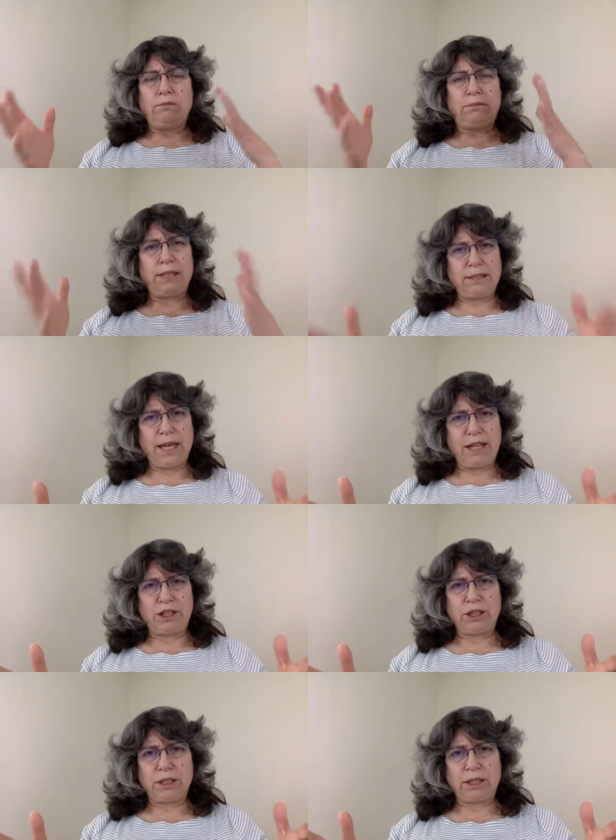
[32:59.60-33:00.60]
didn't
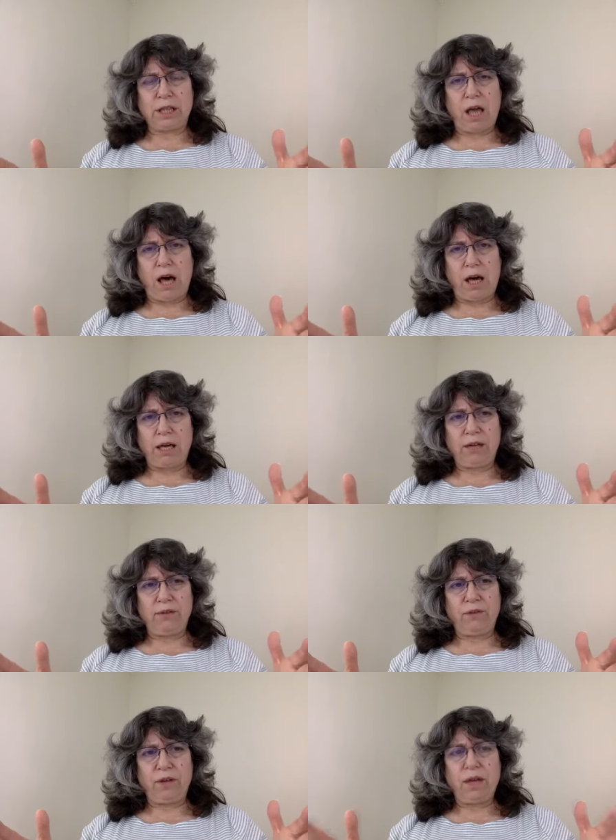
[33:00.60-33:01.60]
catch this
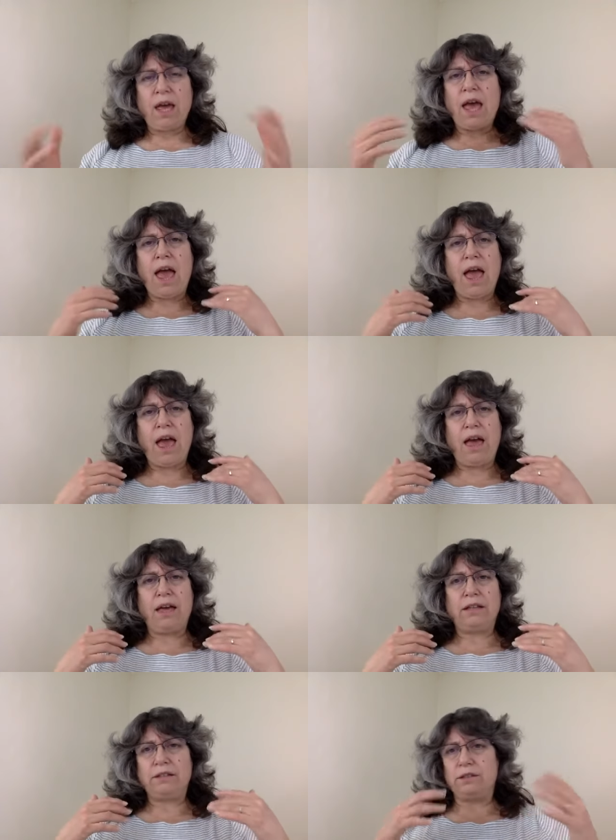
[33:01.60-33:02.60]
live
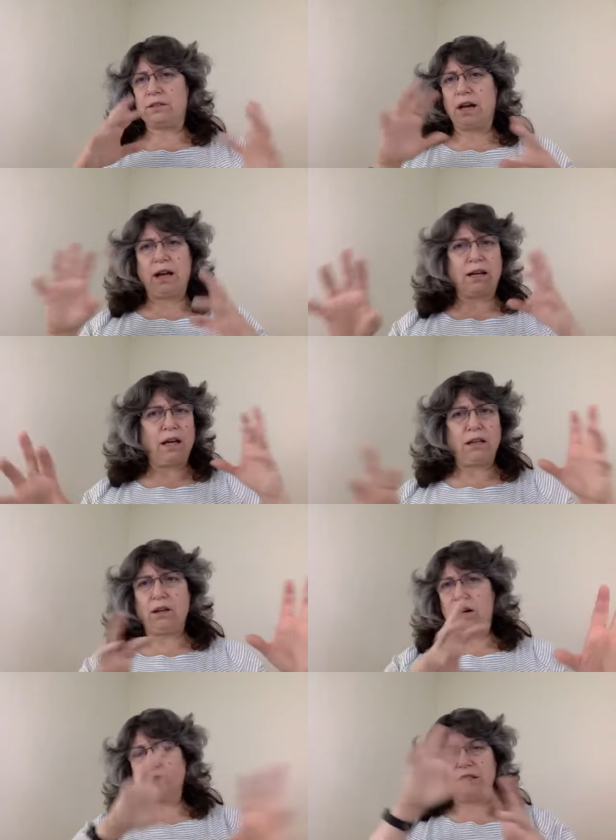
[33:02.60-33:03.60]
and you kind of got
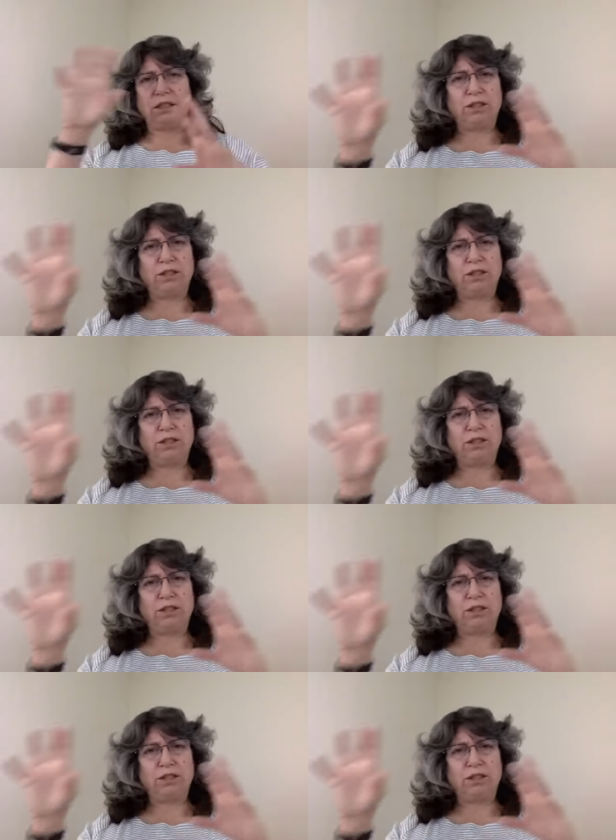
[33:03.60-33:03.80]
lost in the